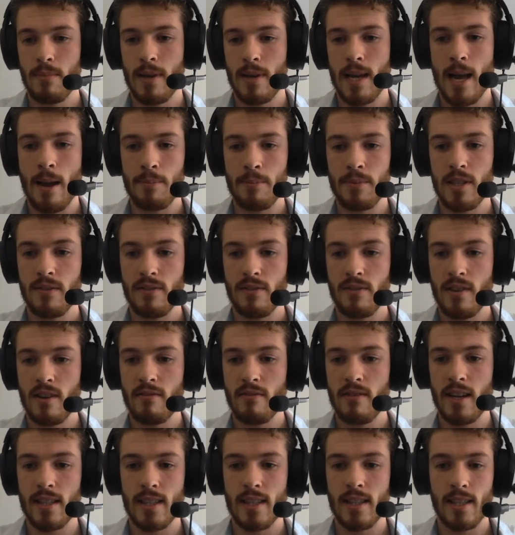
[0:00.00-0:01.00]
perhaps if I
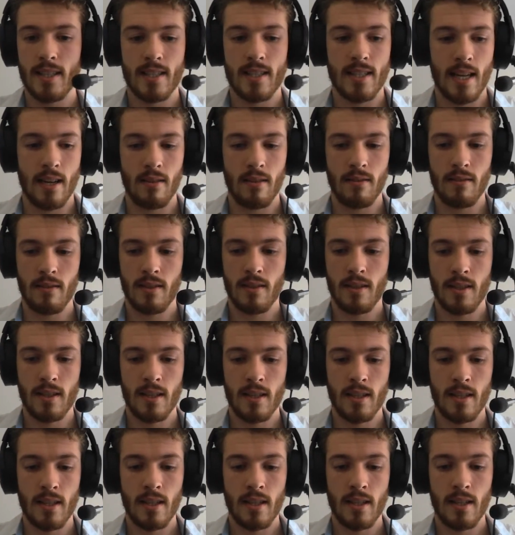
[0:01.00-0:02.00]
write this down,
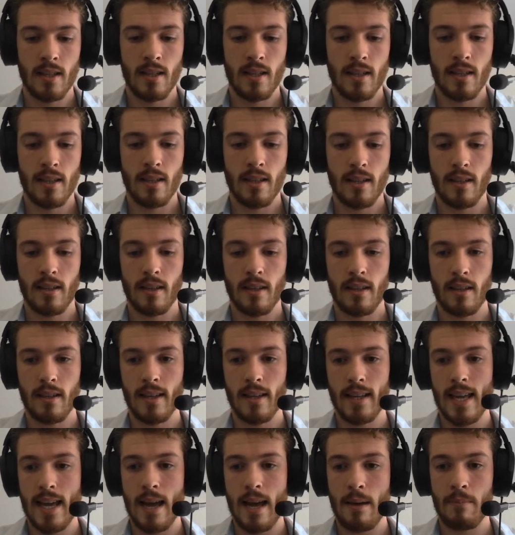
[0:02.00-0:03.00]

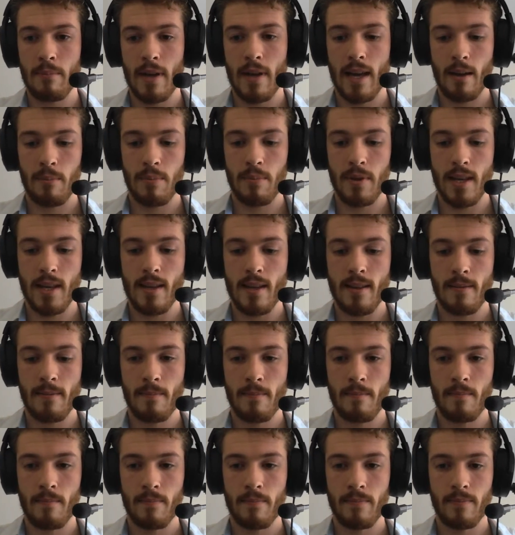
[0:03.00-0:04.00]
I am happy.
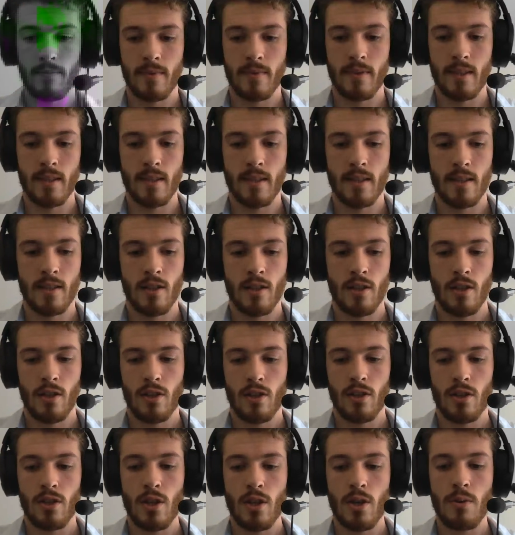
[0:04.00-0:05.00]

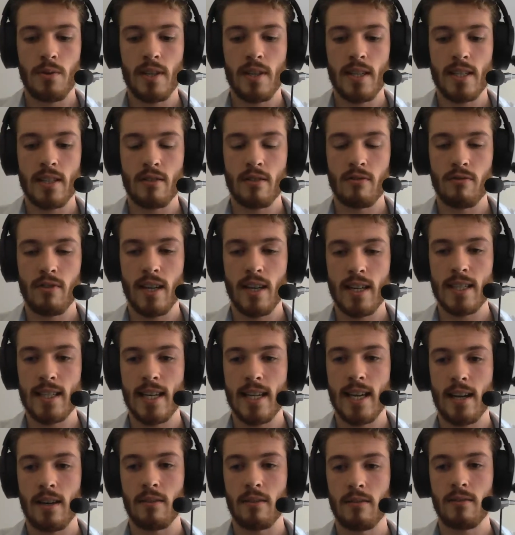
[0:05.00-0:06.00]
You need to write
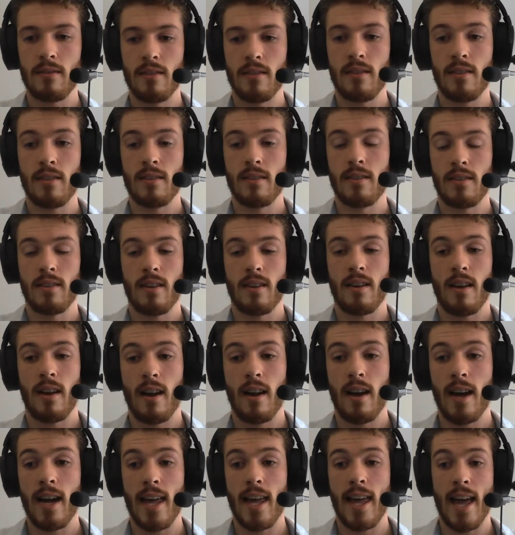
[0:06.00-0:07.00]
down
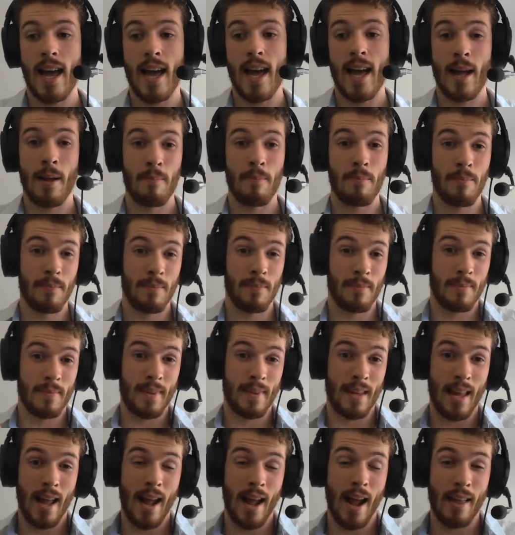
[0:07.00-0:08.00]
I am,
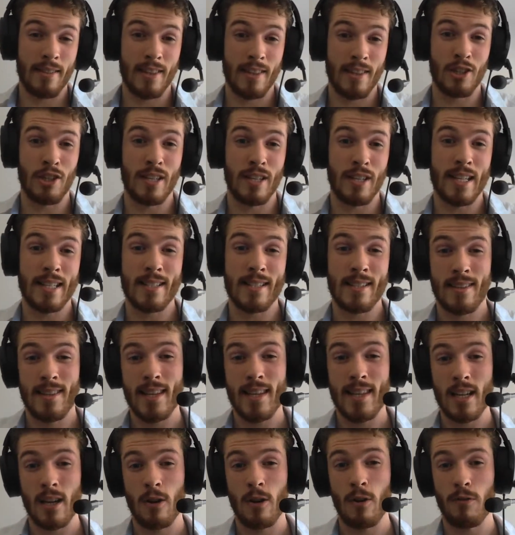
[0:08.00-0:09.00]
and then you need to
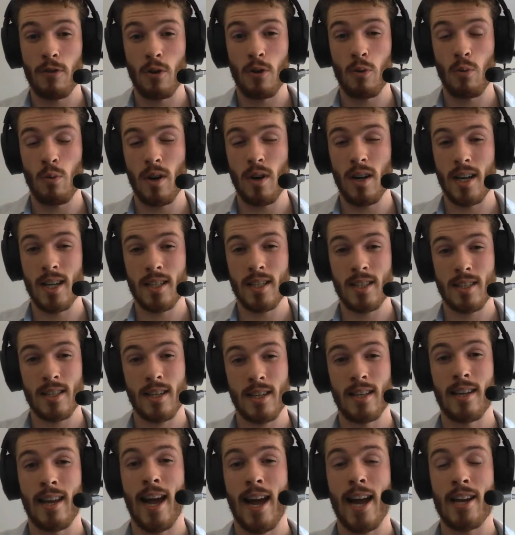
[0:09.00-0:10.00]
think of a word,
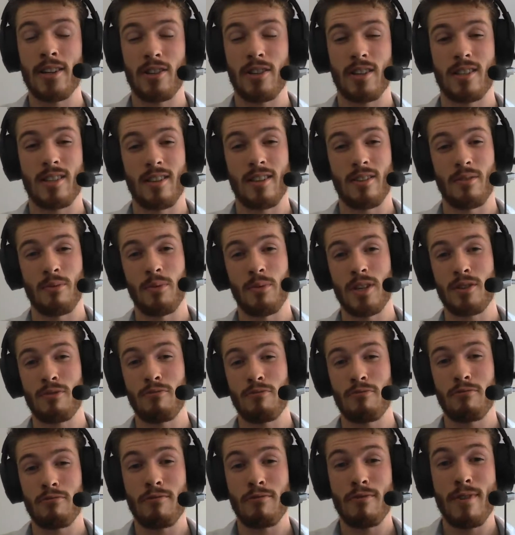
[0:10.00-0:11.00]
an adjective, which
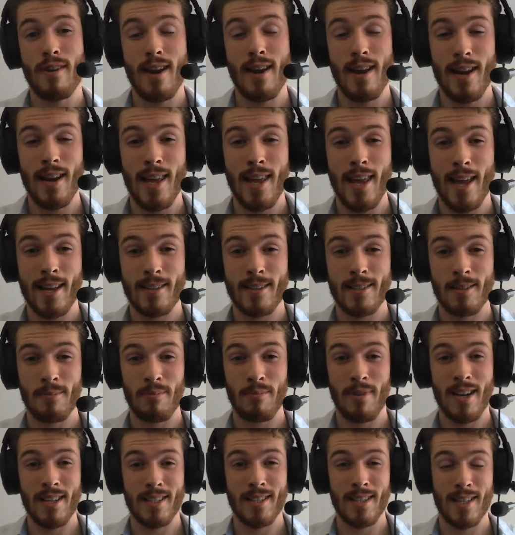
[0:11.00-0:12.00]
really
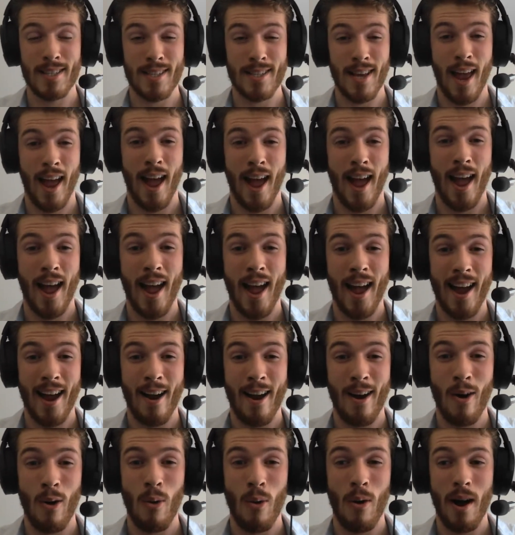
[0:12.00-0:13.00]
expresses
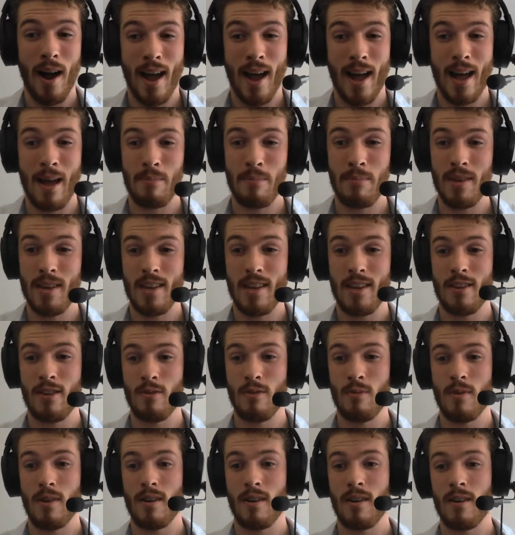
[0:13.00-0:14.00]
how happy
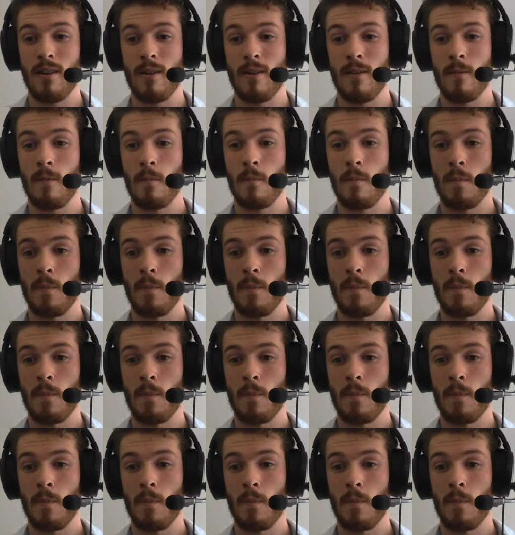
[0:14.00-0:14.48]
you are.